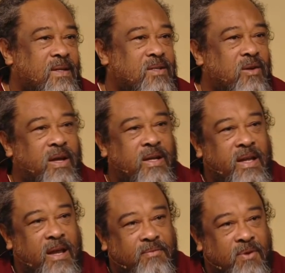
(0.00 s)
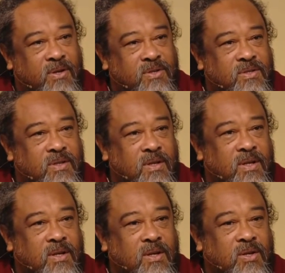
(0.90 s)
Is there any effort
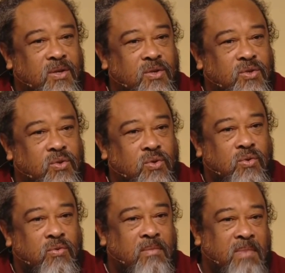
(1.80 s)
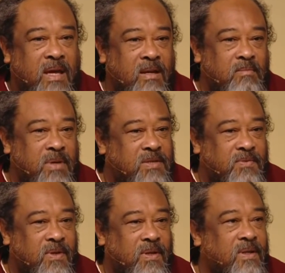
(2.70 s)
to remain
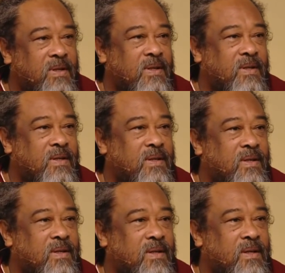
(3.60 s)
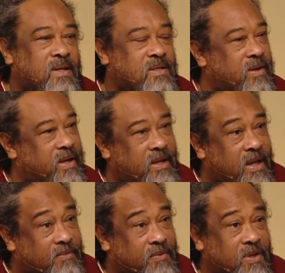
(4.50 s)
peaceful? Is there any
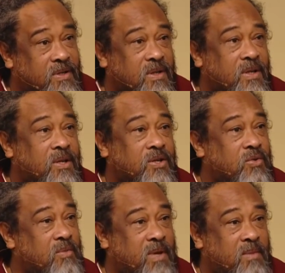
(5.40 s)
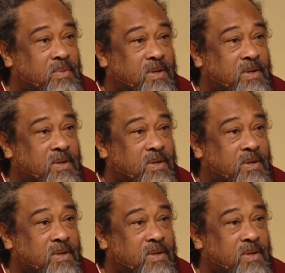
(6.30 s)
effort to remain